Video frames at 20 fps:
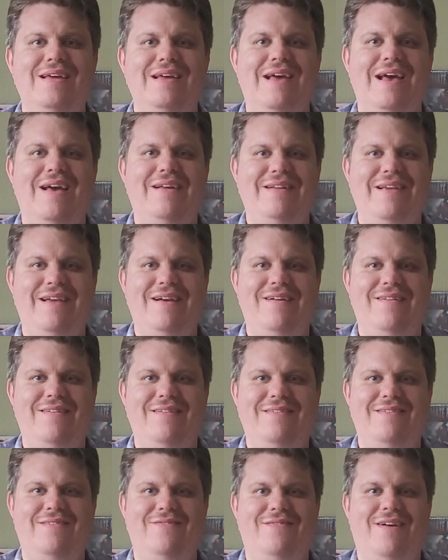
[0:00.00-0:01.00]
Howdy
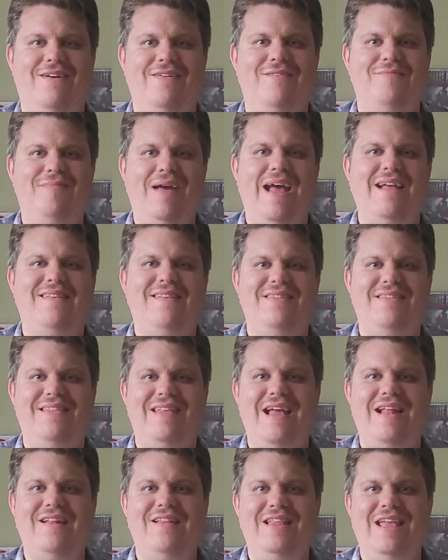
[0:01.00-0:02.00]
y'all, welcome back to the
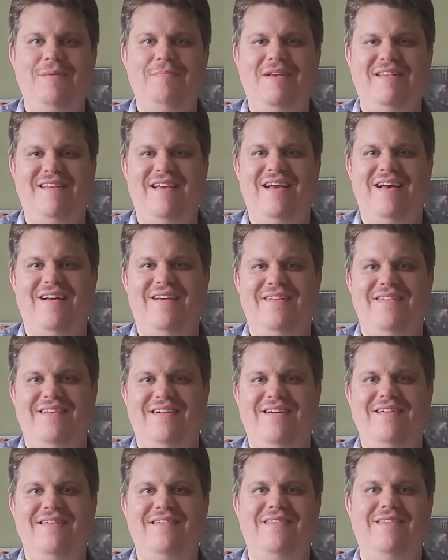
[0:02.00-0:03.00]
Den of
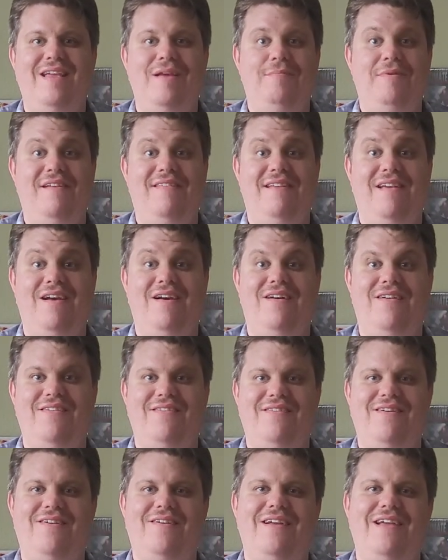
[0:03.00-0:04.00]
DBZALLSTAR. DBZ
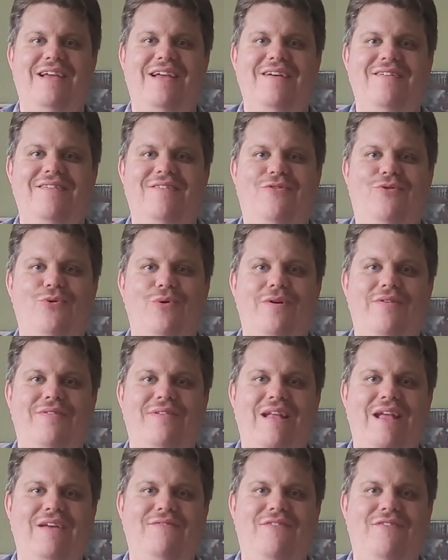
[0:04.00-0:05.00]
All-Star here, or
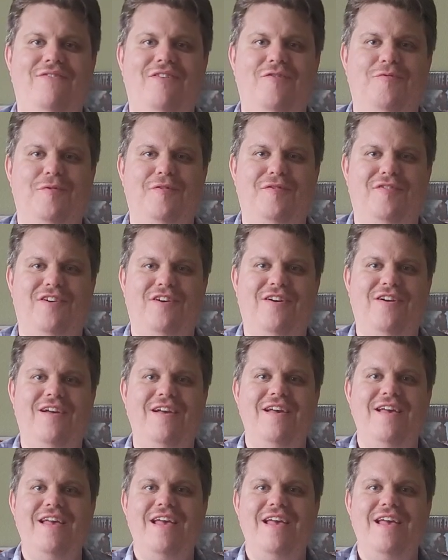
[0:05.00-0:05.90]
Steve if you prefer.